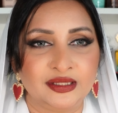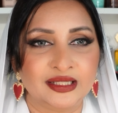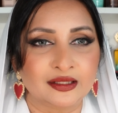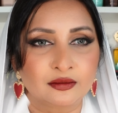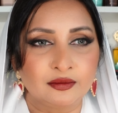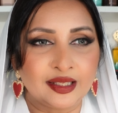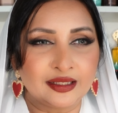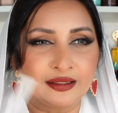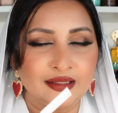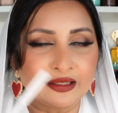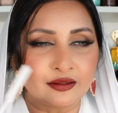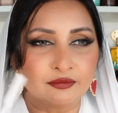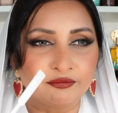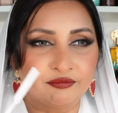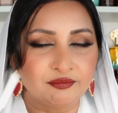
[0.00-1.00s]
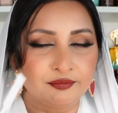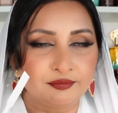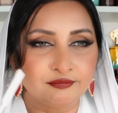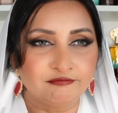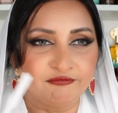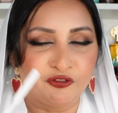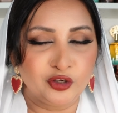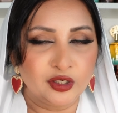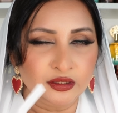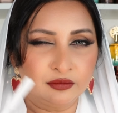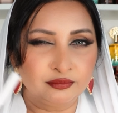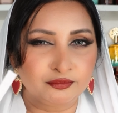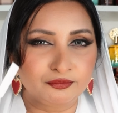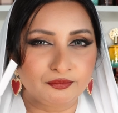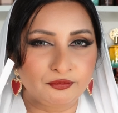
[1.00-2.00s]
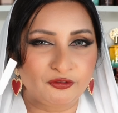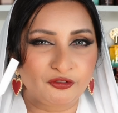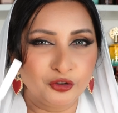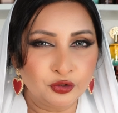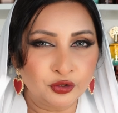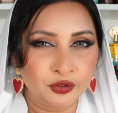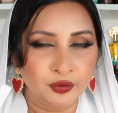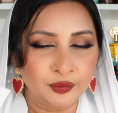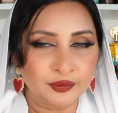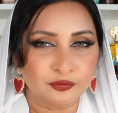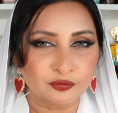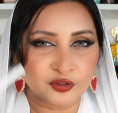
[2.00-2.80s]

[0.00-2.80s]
That weird fruit note,